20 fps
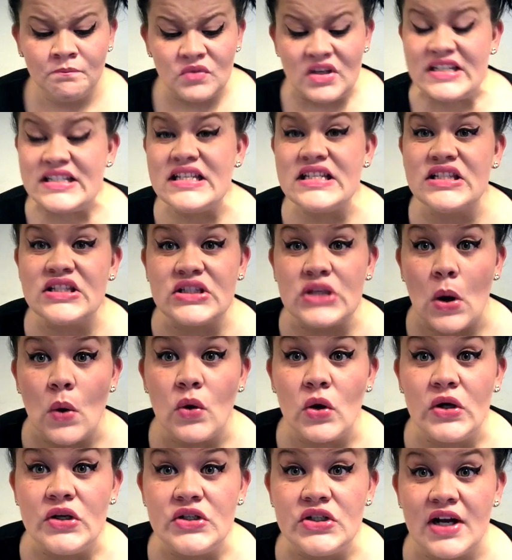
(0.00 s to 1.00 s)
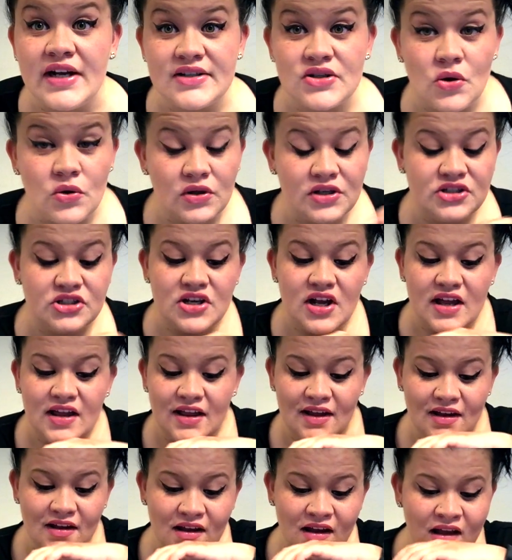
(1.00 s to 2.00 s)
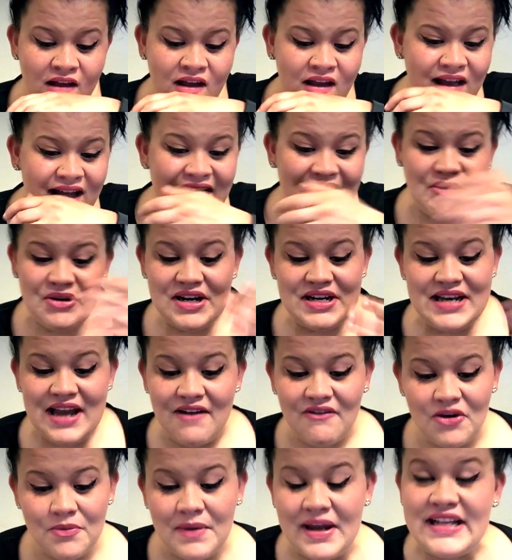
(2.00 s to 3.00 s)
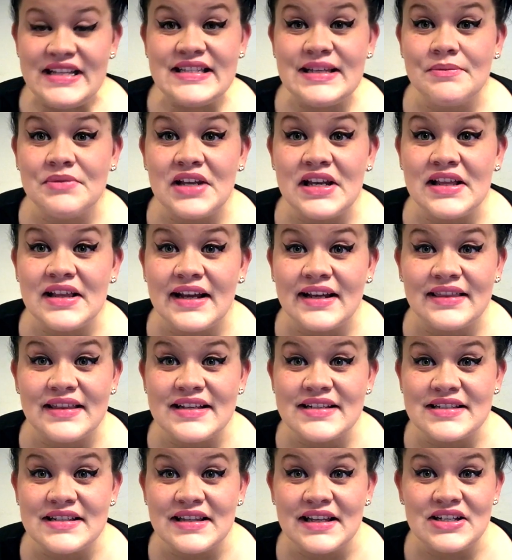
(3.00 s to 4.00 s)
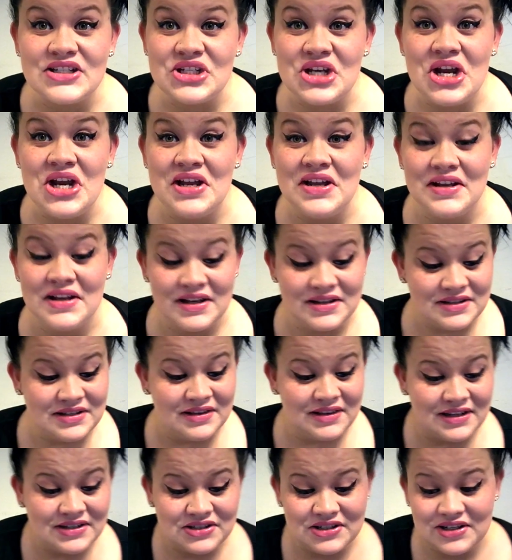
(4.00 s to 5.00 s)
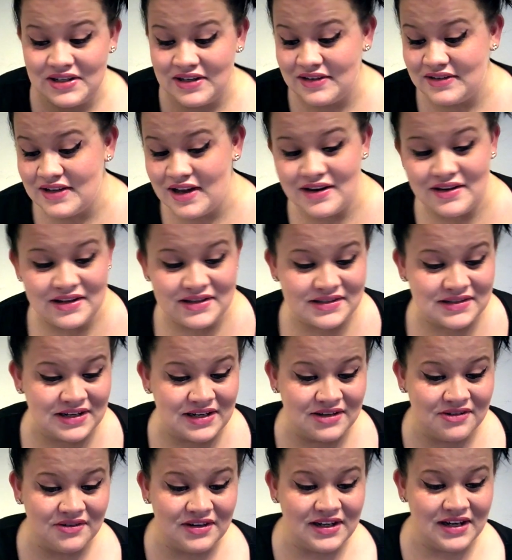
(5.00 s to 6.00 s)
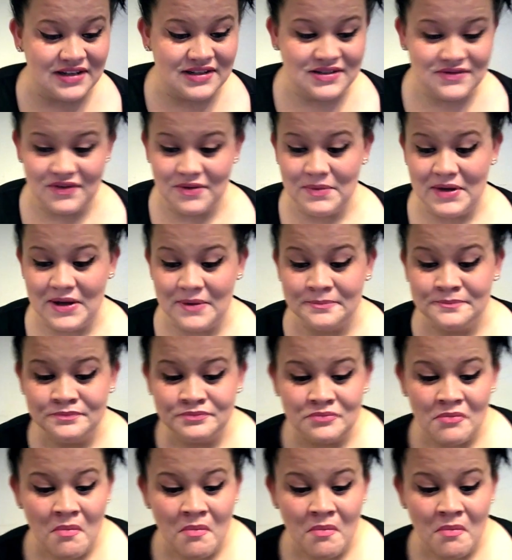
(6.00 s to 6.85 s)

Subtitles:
This is so good, you guys. Holy shit. I would have never made something like this unless she had done this ingredients for me.